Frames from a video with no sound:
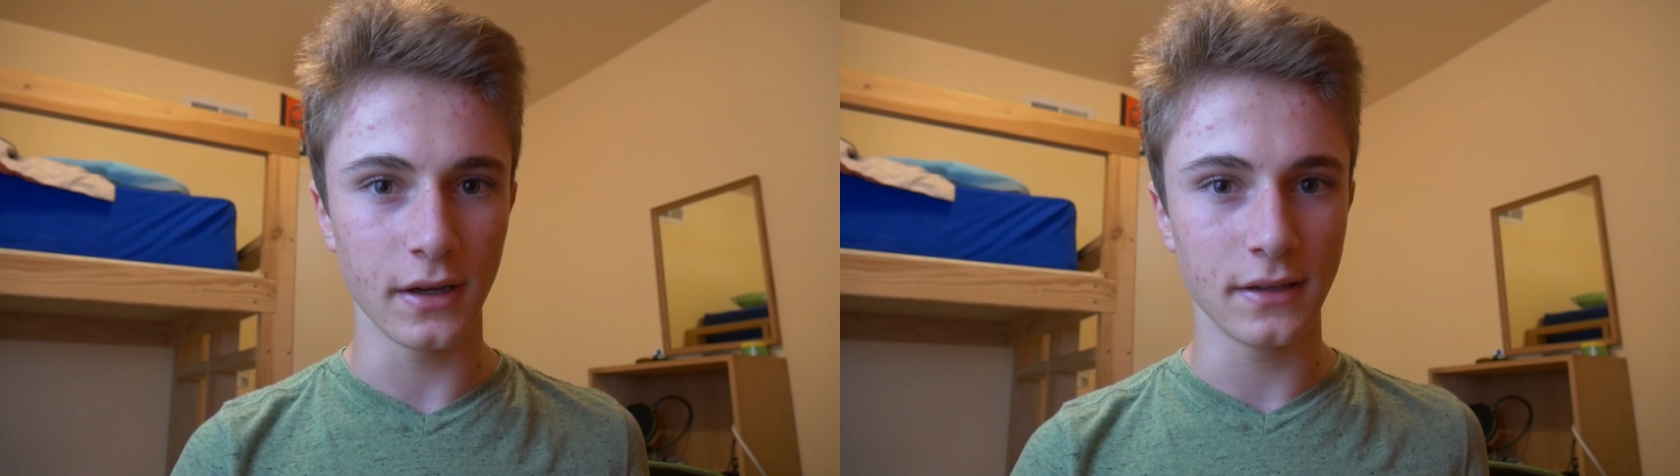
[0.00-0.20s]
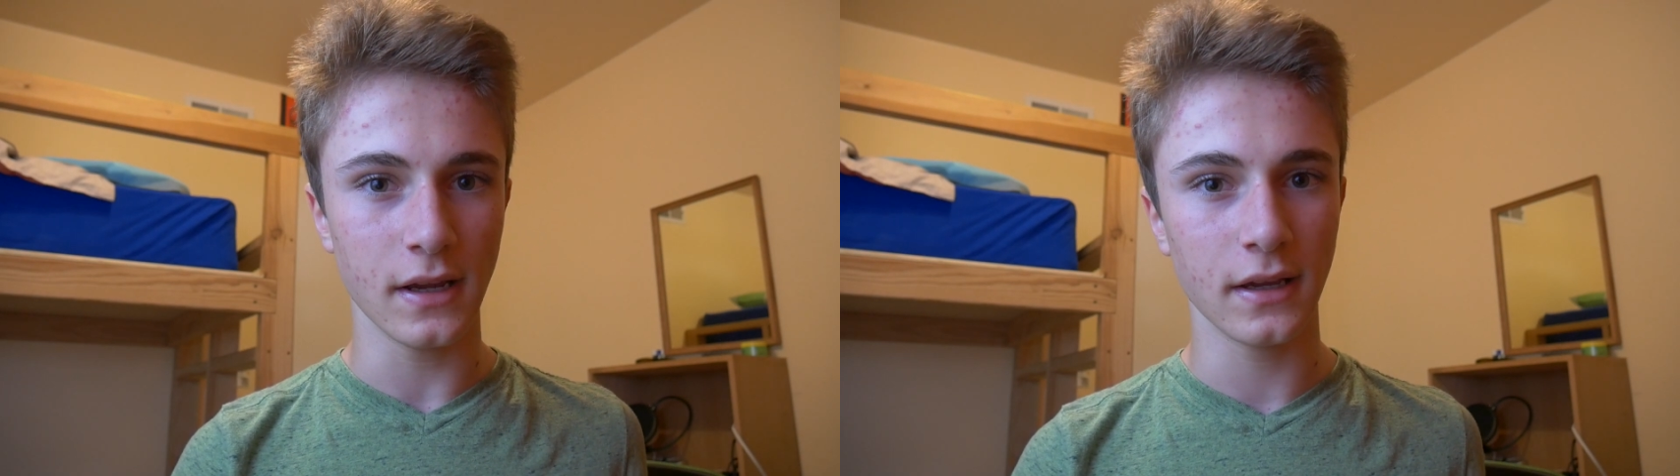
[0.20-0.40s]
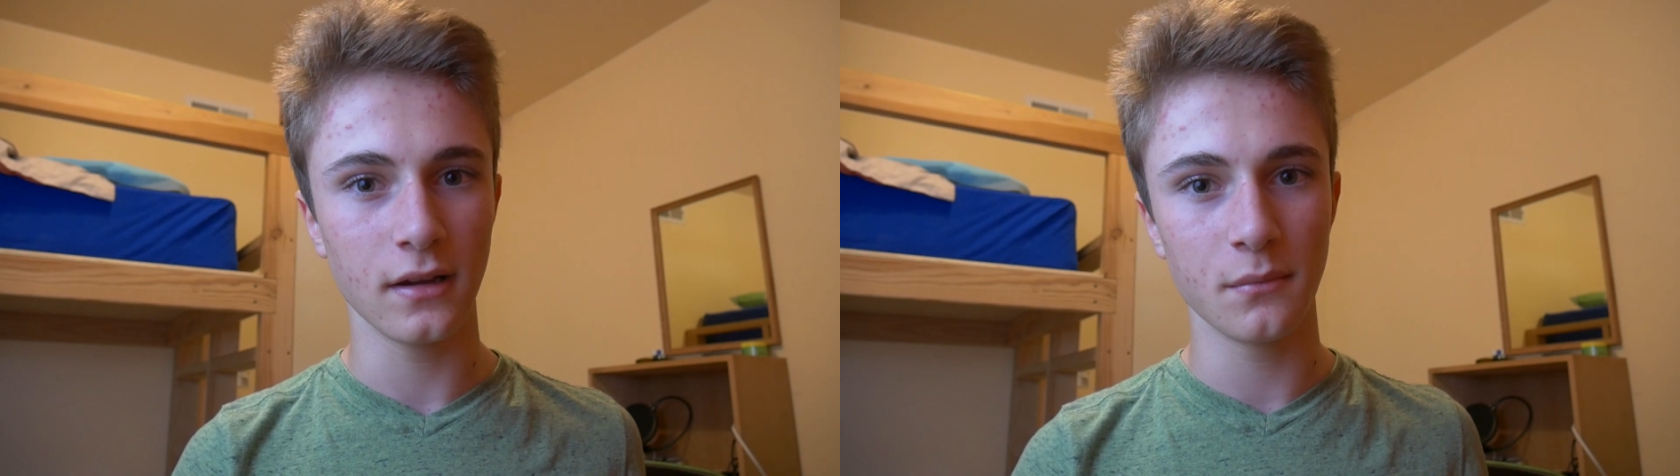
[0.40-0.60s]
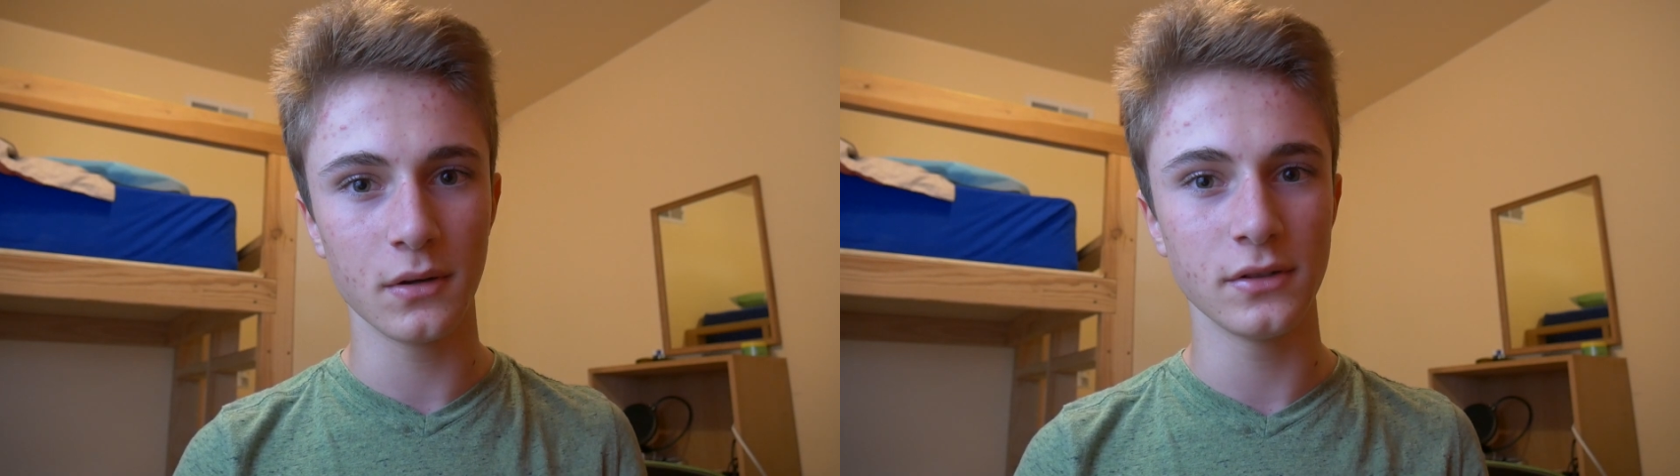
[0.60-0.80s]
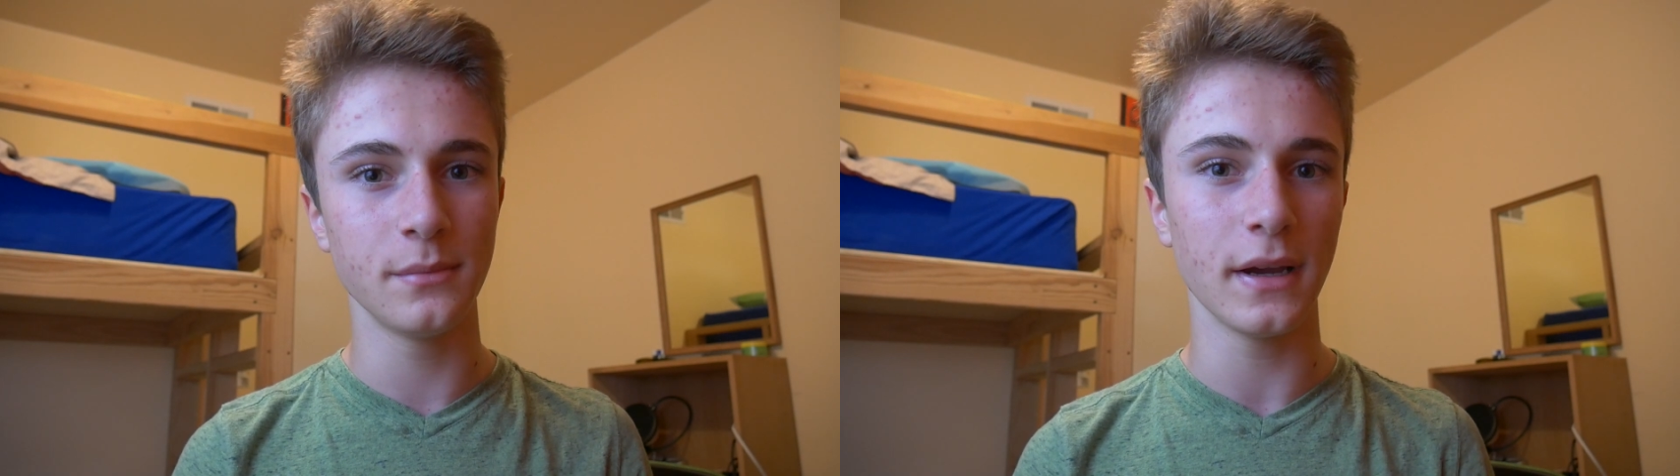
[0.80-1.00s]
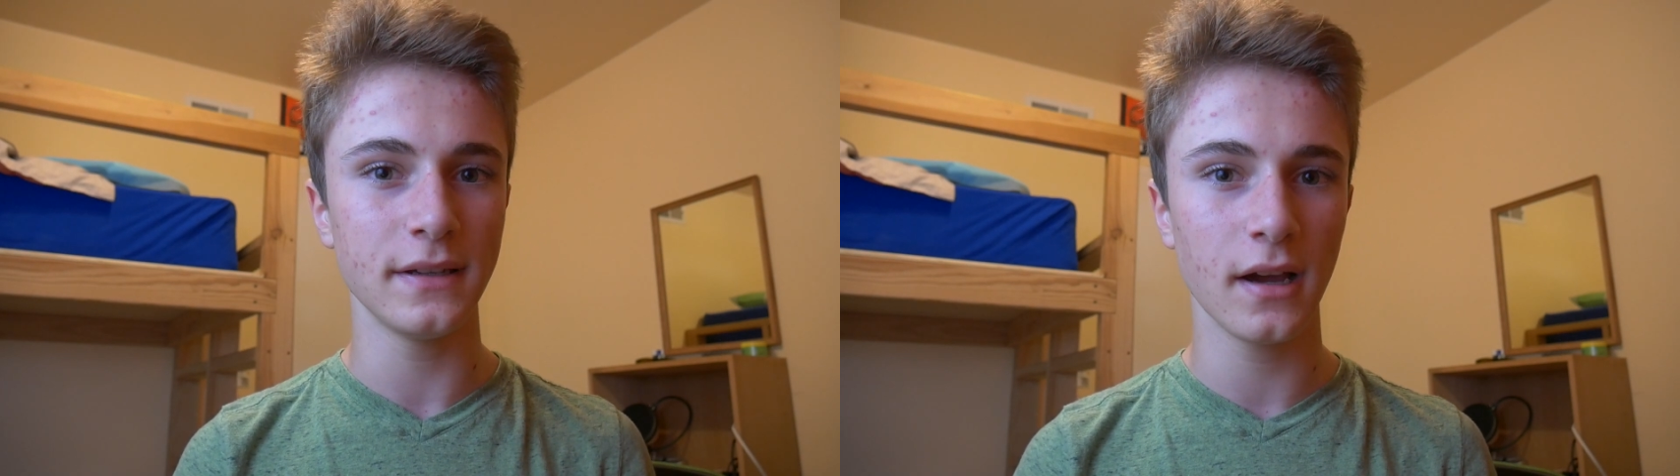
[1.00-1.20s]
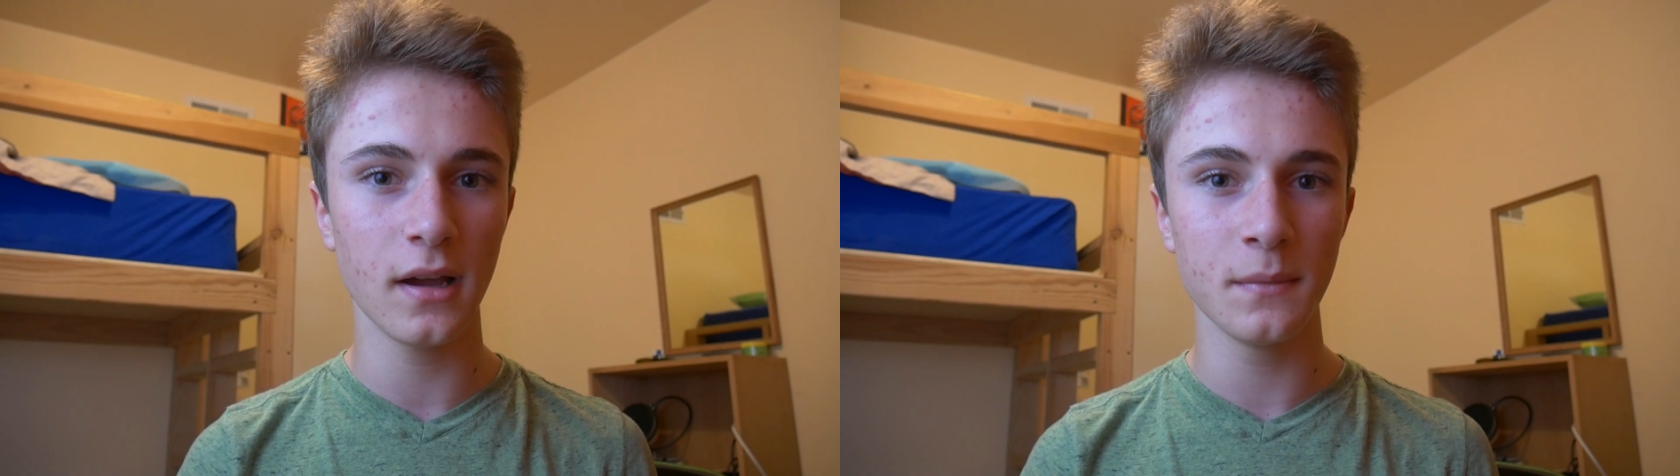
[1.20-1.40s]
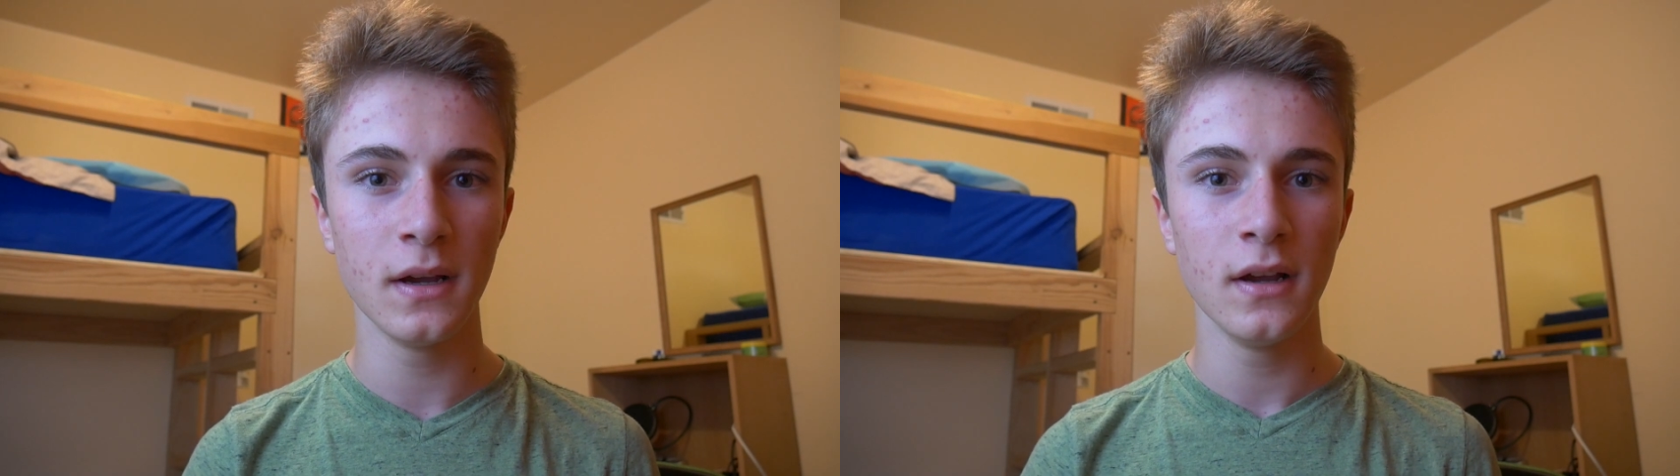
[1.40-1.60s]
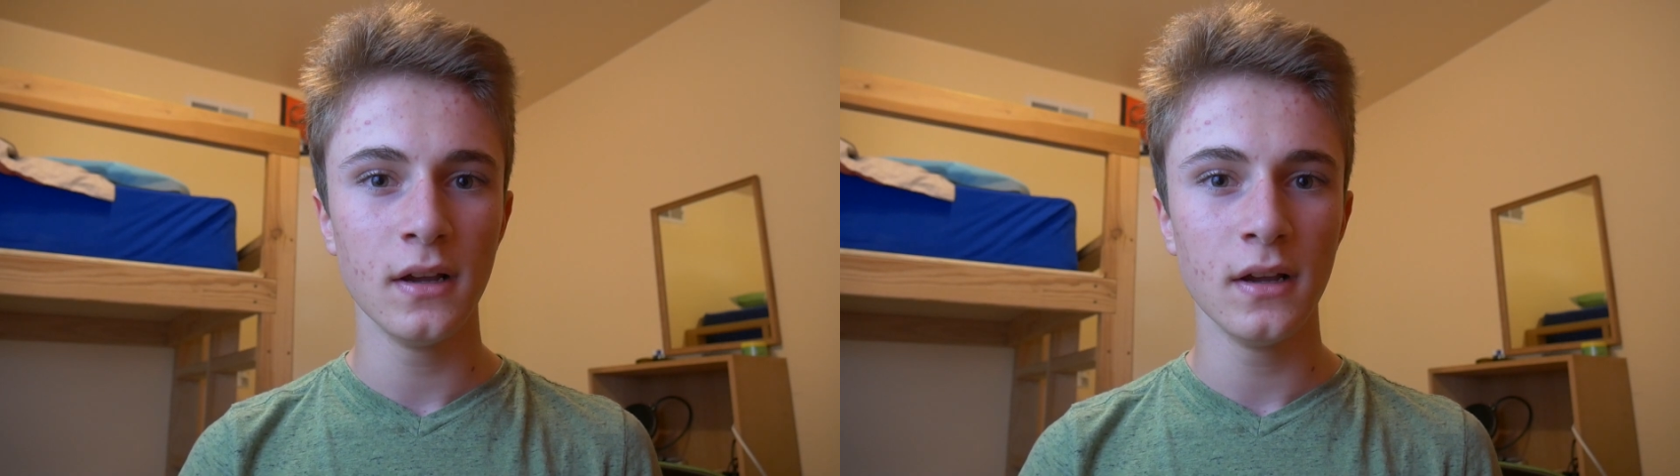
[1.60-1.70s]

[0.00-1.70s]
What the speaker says: like taking up most of my time.